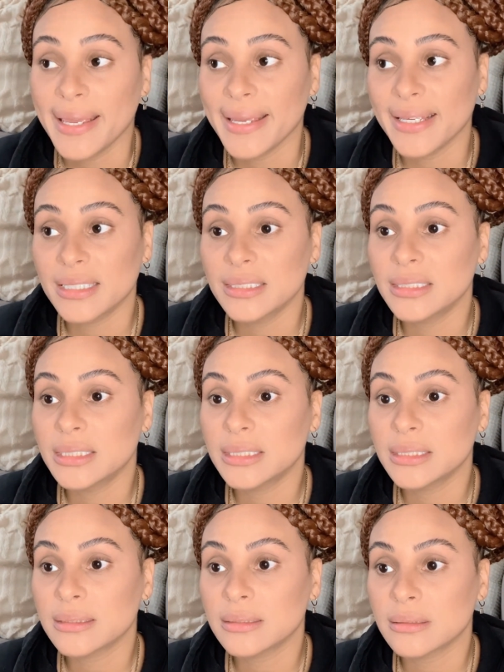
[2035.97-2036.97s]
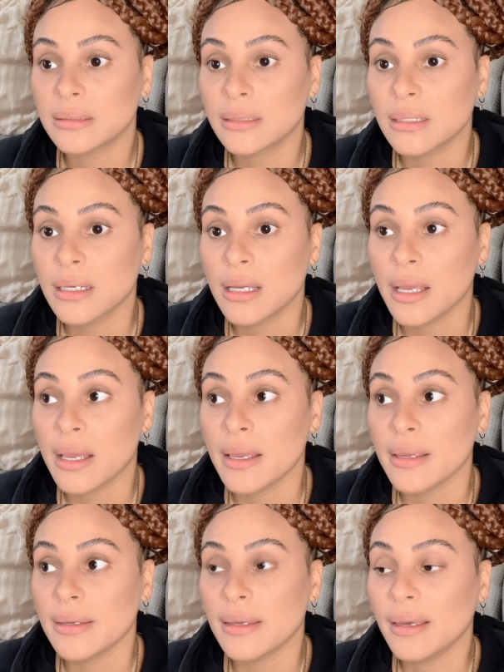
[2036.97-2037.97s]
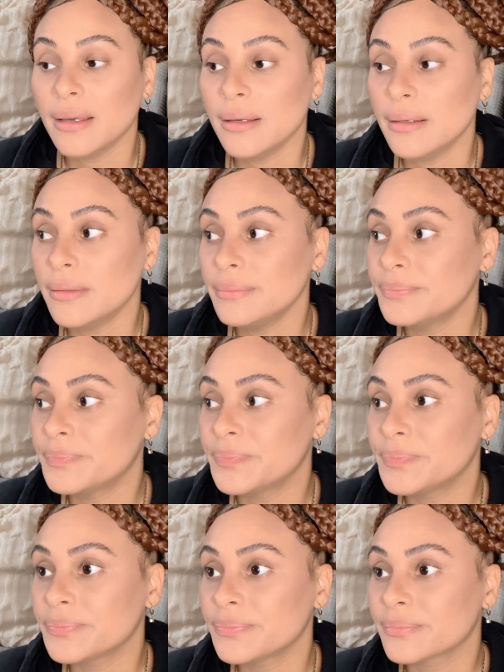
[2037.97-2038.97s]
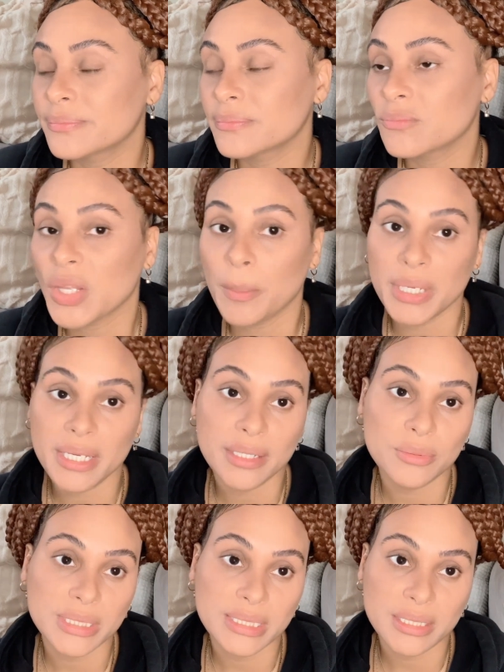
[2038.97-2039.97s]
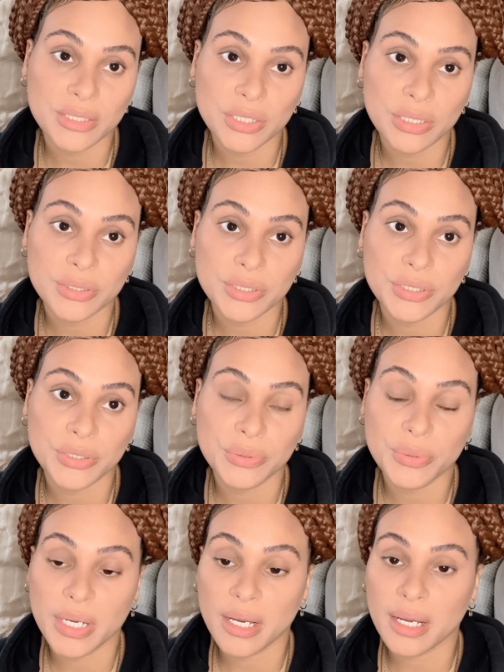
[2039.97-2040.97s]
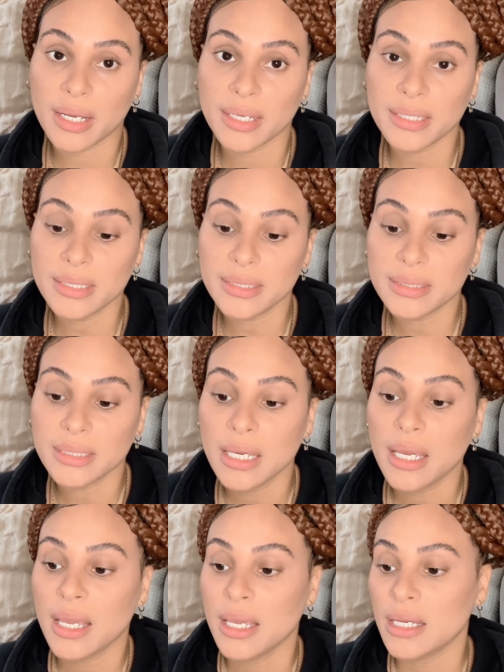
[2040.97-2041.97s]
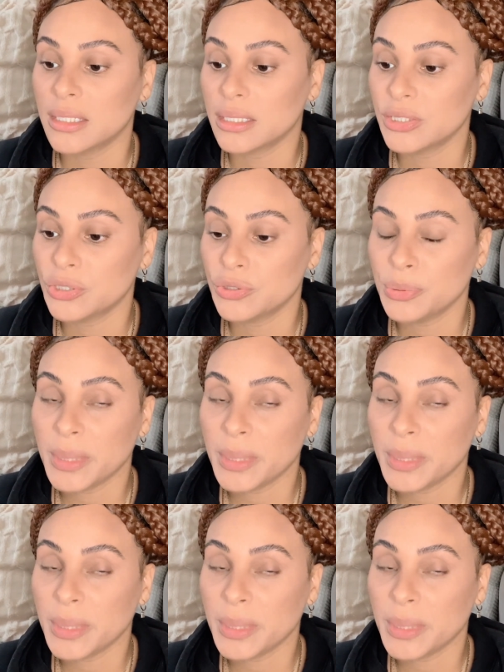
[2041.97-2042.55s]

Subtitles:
And yeah, but it was nice talking to you guys, and I showed you